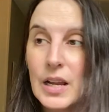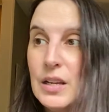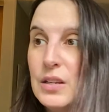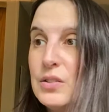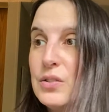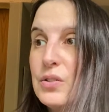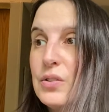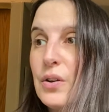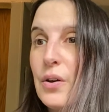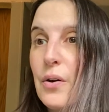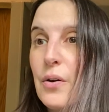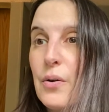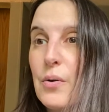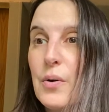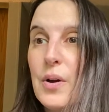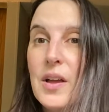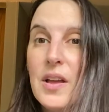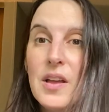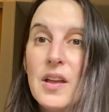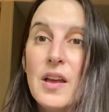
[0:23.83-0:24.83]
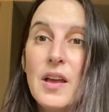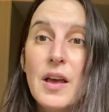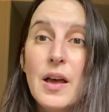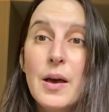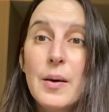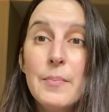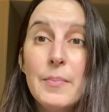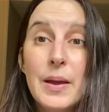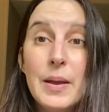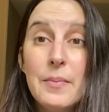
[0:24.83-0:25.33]
So
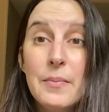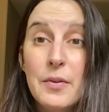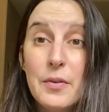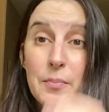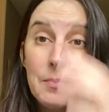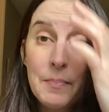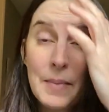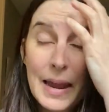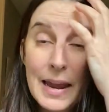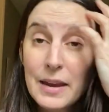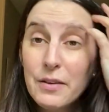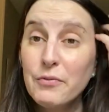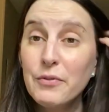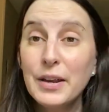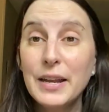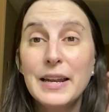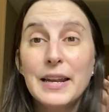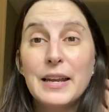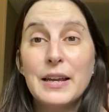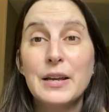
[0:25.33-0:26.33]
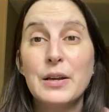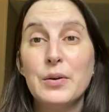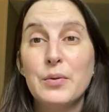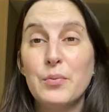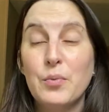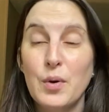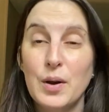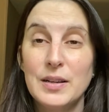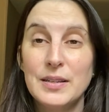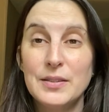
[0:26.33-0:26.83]
my May reading
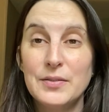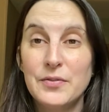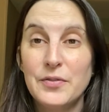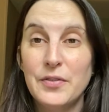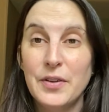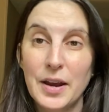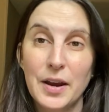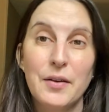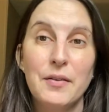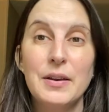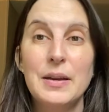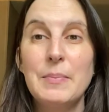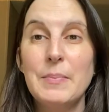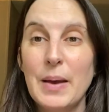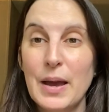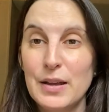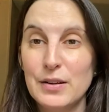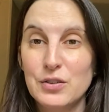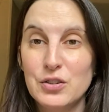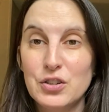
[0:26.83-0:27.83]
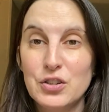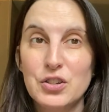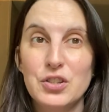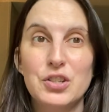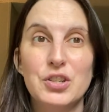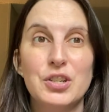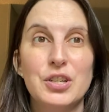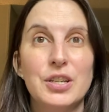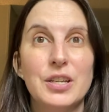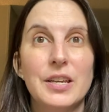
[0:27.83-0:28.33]
was very
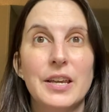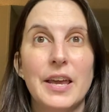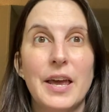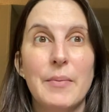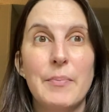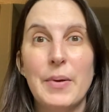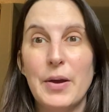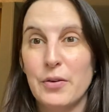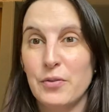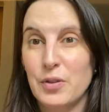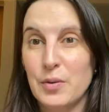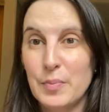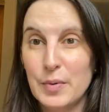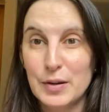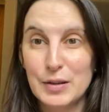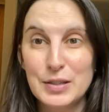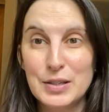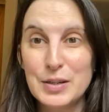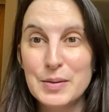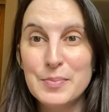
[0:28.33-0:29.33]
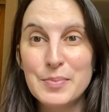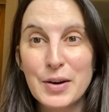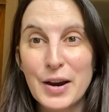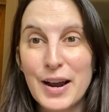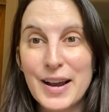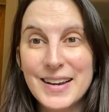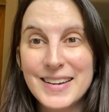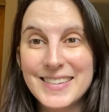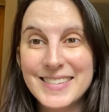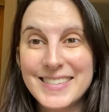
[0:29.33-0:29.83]
much about the BookTube
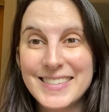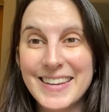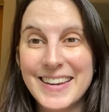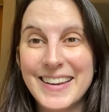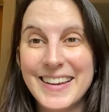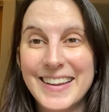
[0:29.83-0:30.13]
prize.